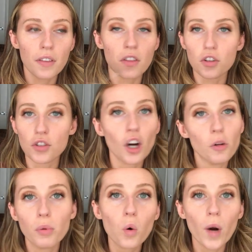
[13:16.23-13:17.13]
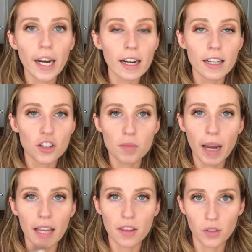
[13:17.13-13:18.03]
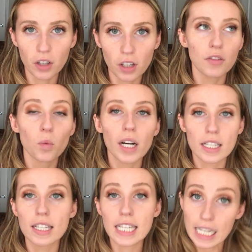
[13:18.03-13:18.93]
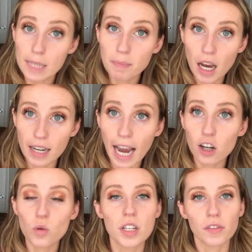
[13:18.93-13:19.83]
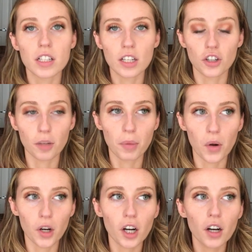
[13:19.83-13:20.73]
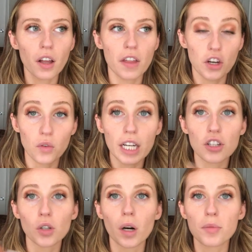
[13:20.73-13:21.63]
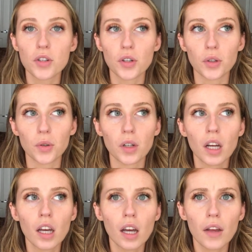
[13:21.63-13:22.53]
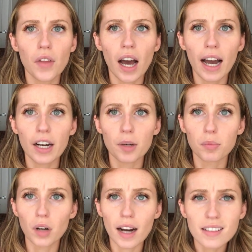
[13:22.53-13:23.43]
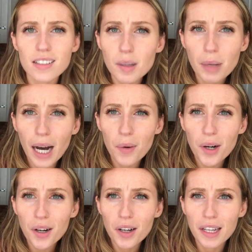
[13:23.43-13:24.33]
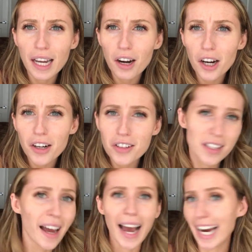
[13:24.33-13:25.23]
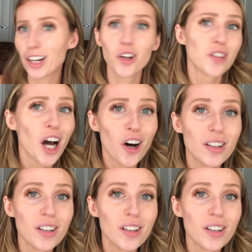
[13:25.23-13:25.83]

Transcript: then there's no point in just paying the 300. If you want to see an, an actual difference in your computer, then you need to go up to the higher processing power, gigahertz. I don't know.